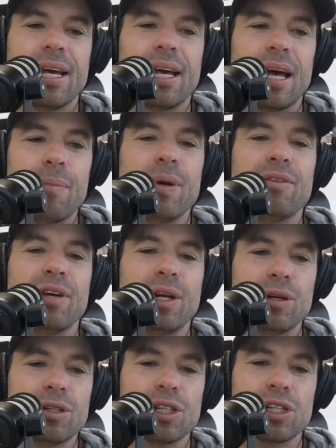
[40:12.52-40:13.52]
a bit of a
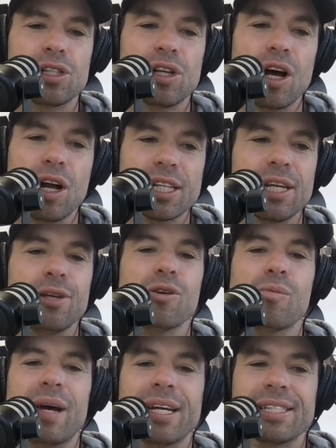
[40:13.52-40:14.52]
looser style. I see
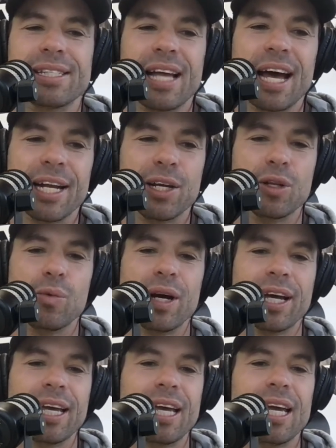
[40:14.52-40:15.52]
your mate starting on the
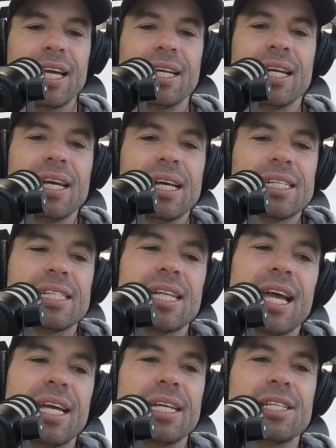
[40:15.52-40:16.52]
wing again,
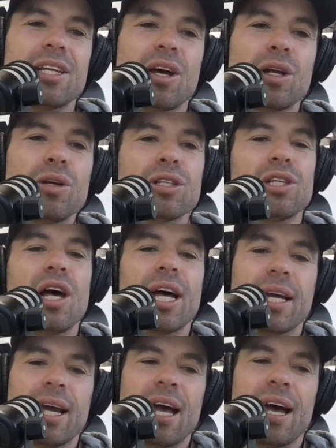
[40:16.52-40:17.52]
Snakey. Yeah. So it looks
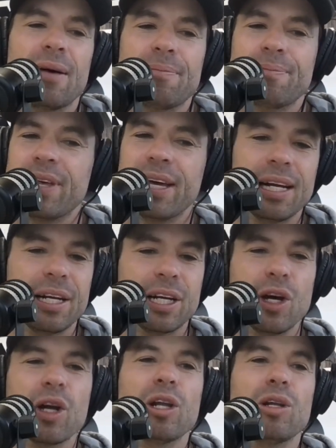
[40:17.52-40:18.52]
like England are
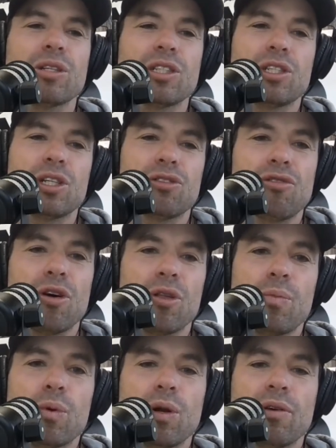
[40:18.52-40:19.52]
going to look to just throw the
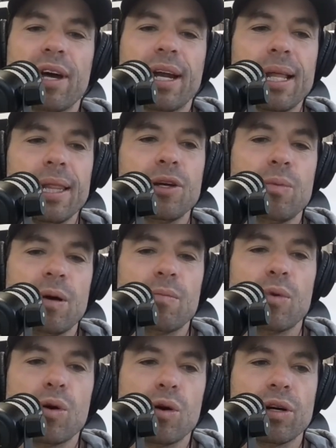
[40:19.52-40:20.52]
ball around a little bit
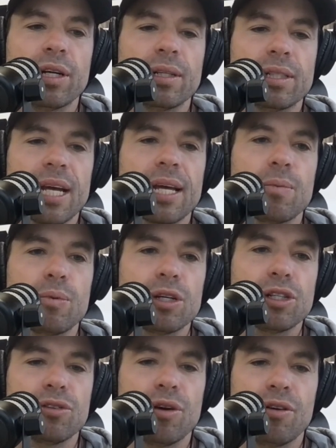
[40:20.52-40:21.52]
more and take the
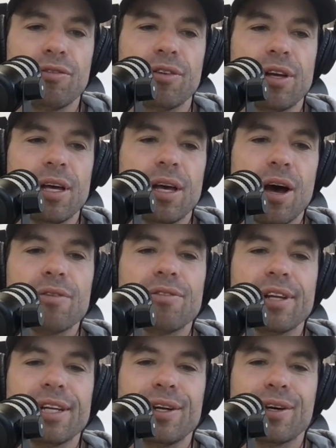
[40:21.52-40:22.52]
pressure off,
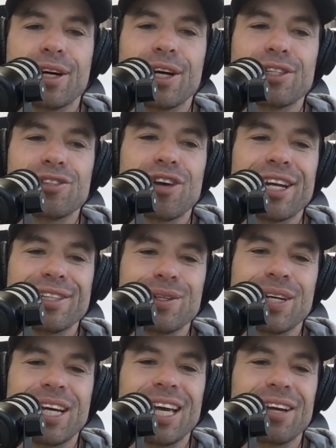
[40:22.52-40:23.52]
hopefully not go straight into
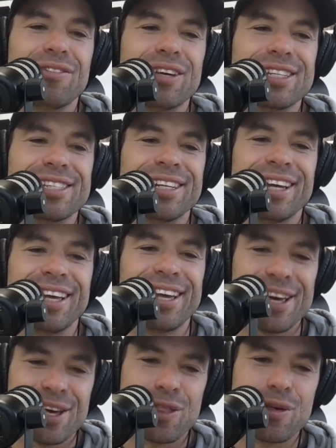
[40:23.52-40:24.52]
a kick fest in a
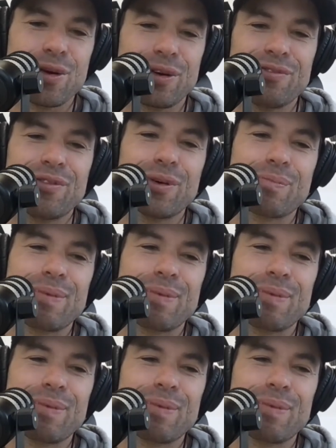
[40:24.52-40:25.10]
3rd and 4th